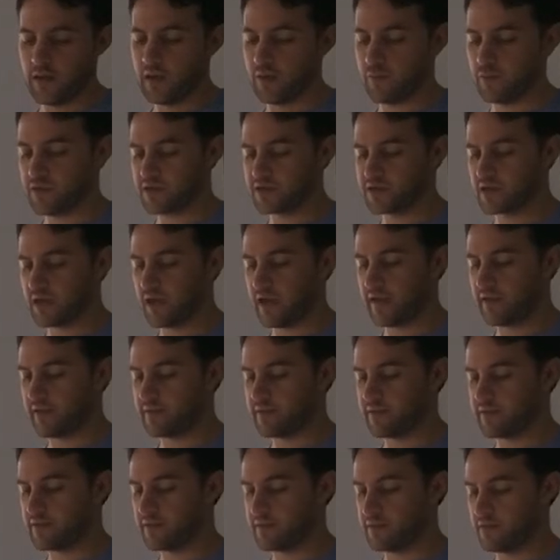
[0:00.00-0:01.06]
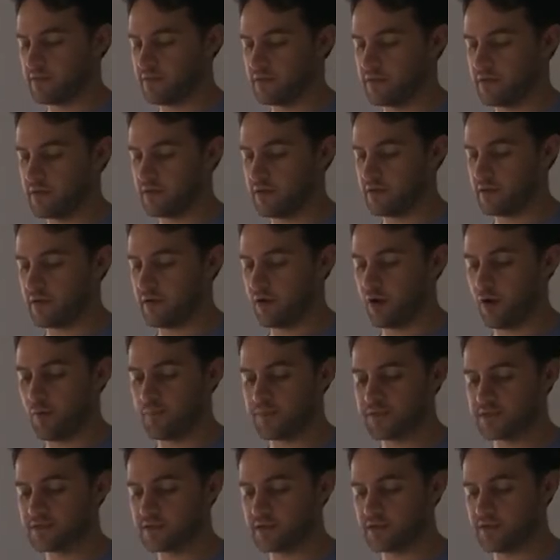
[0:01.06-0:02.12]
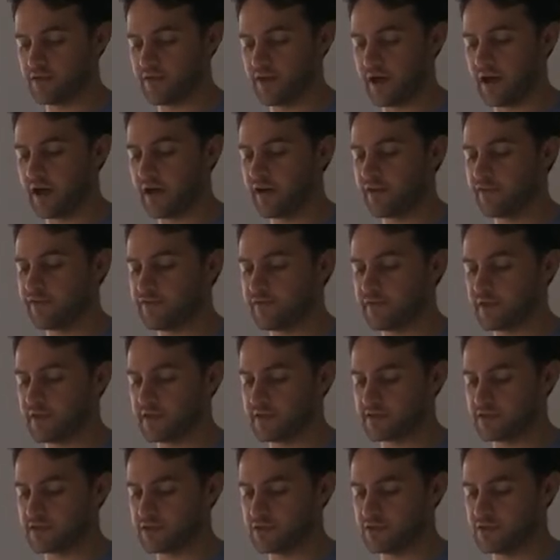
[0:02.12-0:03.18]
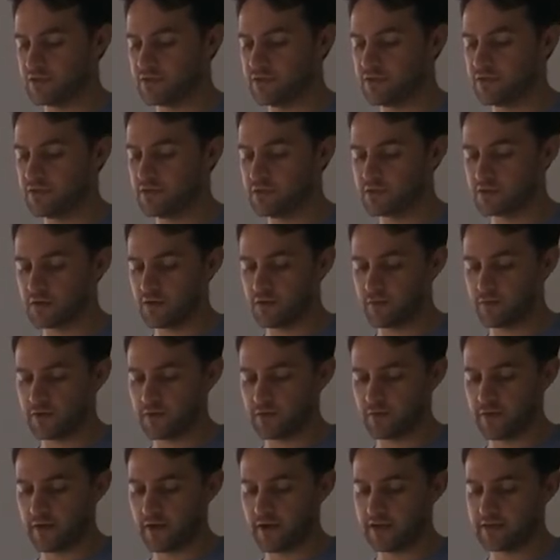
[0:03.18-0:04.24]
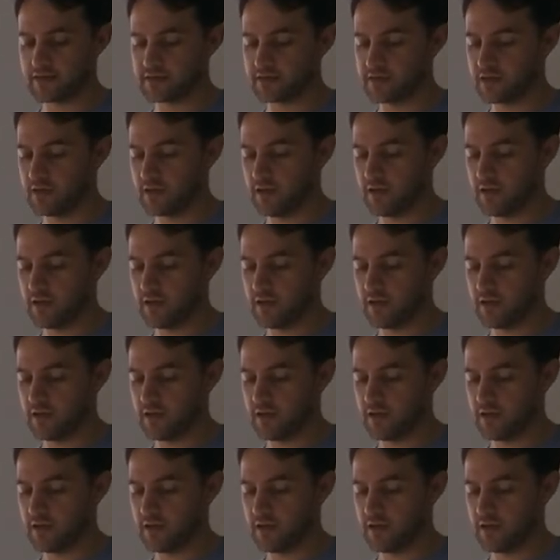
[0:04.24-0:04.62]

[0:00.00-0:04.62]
in which case the opposite of a half is 2, so I want to raise